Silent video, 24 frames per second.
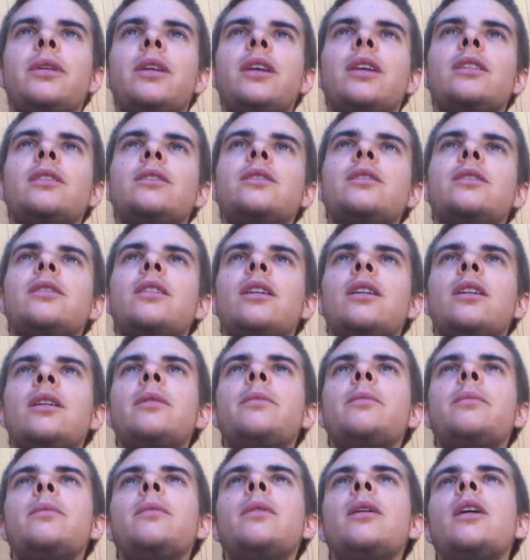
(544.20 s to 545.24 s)
because
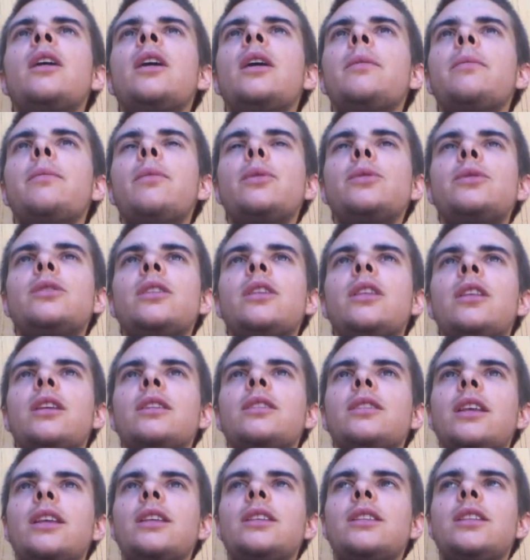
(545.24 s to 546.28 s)
most of the
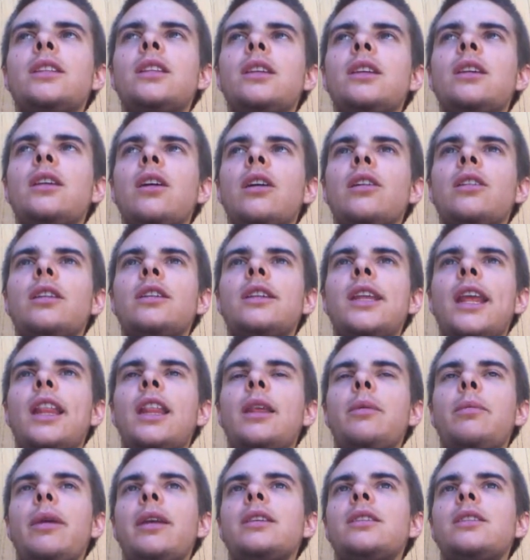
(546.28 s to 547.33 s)
things I see on a
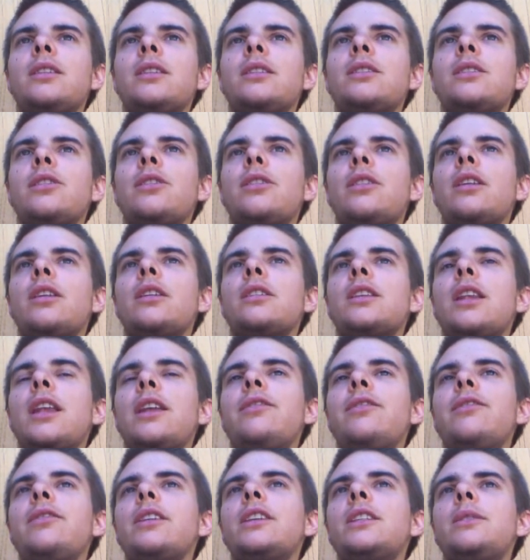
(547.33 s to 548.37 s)
daily basis are things that
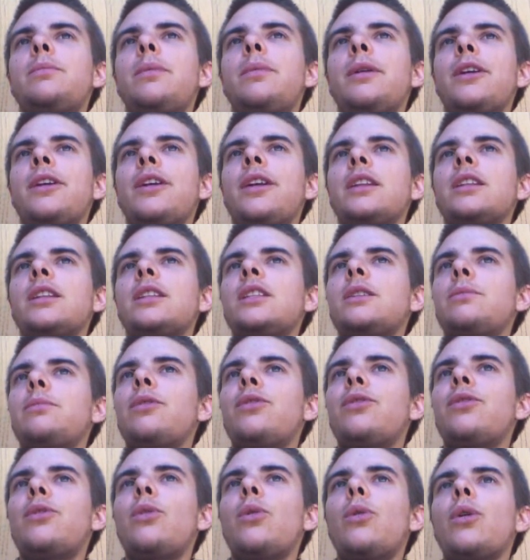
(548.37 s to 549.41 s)
I've experienced
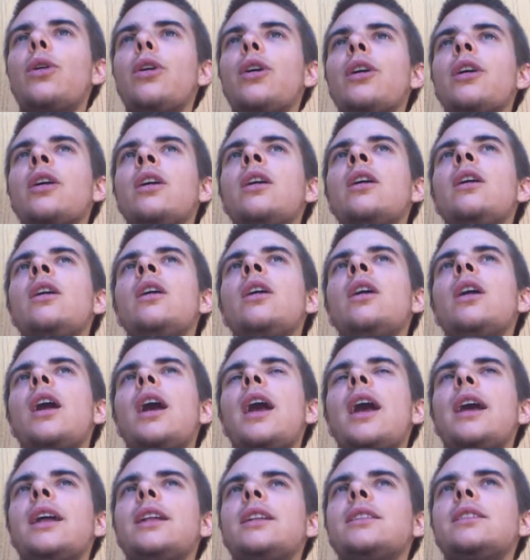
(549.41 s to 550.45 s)
before,
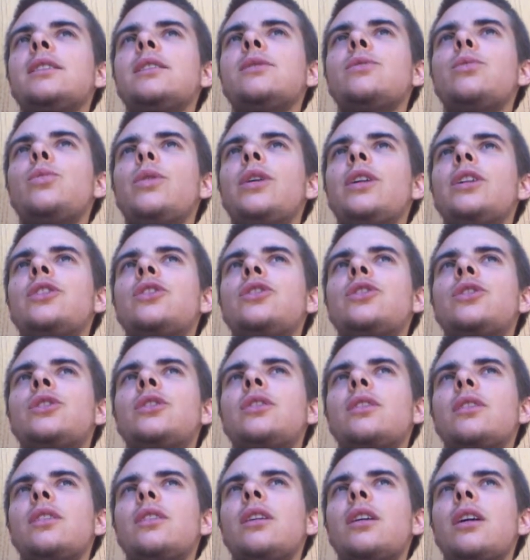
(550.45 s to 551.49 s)
and
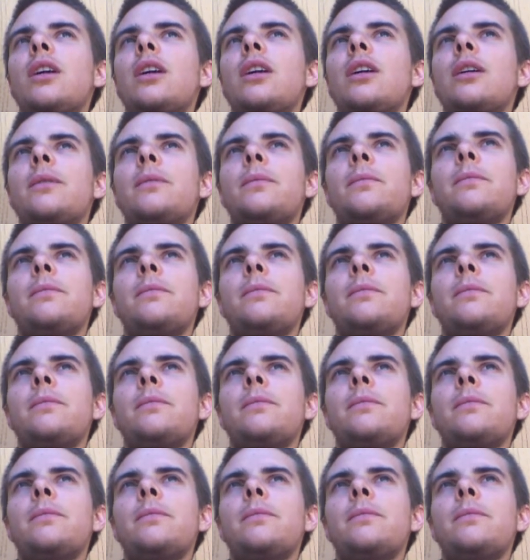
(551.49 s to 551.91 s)
which I